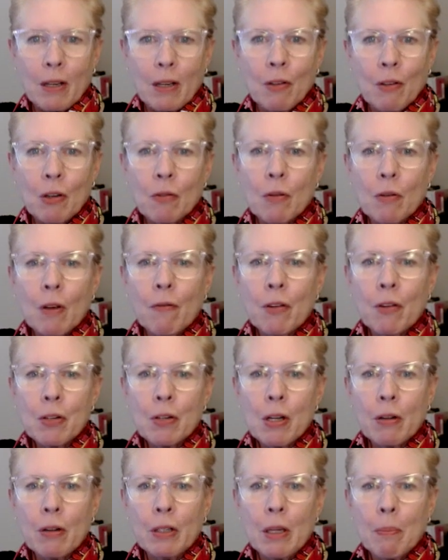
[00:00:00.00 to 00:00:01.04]
If you're
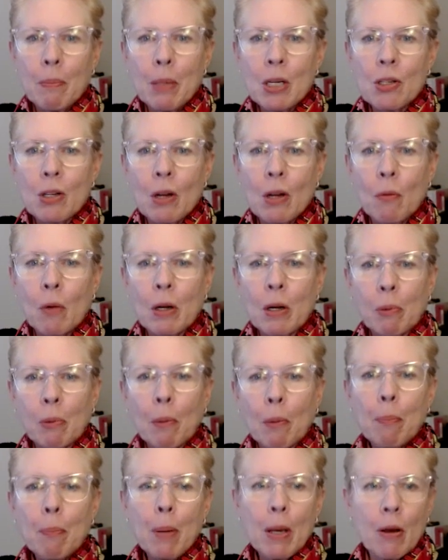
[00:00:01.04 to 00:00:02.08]
telling a patient, I want to
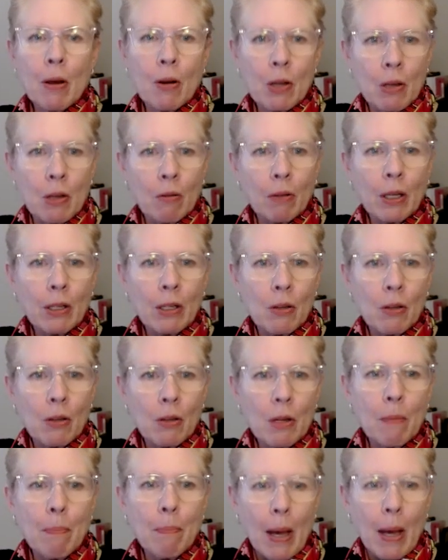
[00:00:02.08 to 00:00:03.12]
prepare you like you
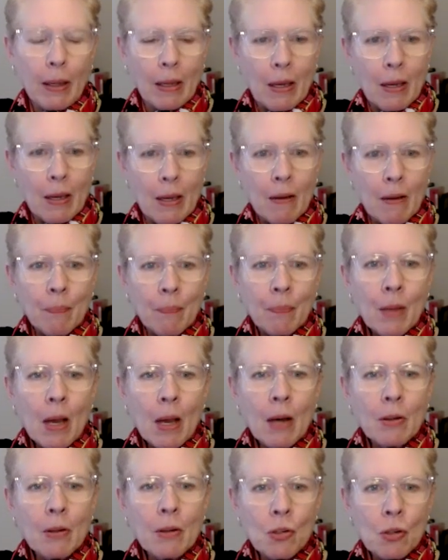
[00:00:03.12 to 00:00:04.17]
did Becky,
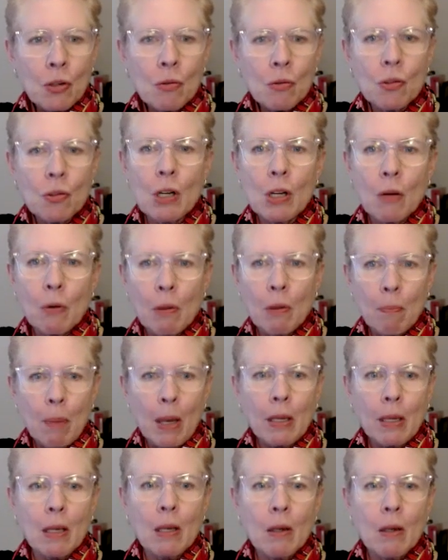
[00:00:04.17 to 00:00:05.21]
how did you share with
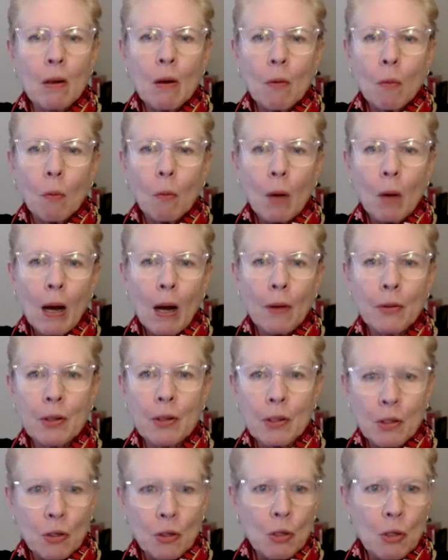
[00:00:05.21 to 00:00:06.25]
Becky how this
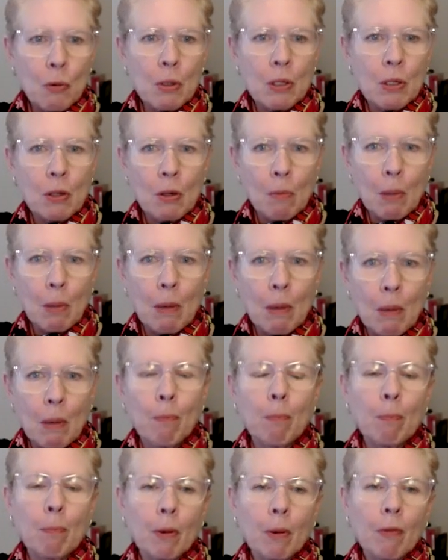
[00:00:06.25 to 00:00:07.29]
surgery was going to be
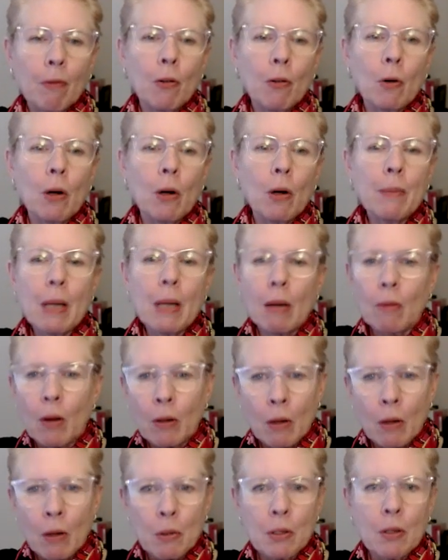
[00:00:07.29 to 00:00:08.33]
performed, how long
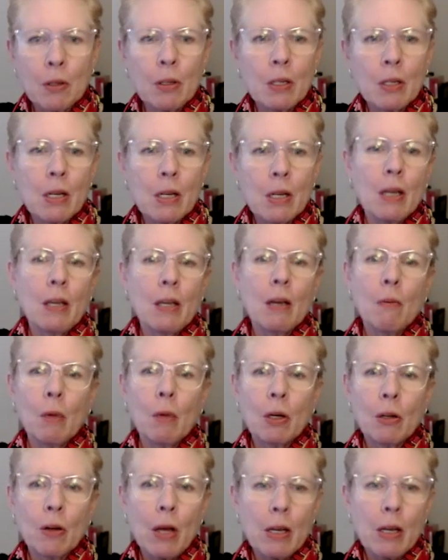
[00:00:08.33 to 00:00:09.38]
it was going to take, and what
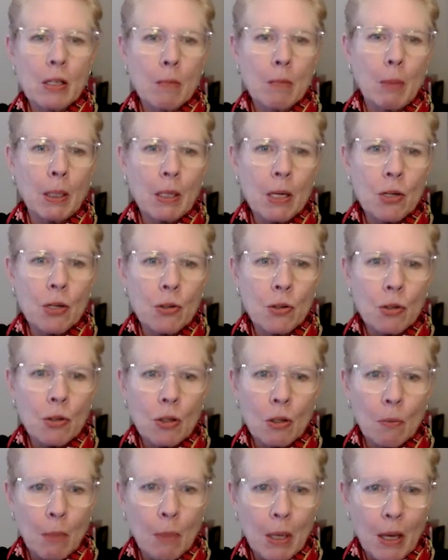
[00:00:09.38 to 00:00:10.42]
her expectations
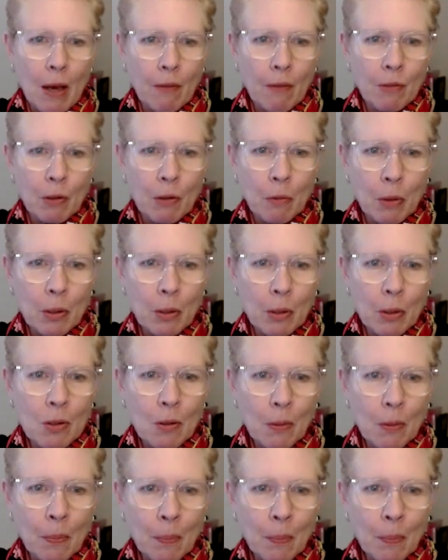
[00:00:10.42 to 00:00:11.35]
could be afterwards?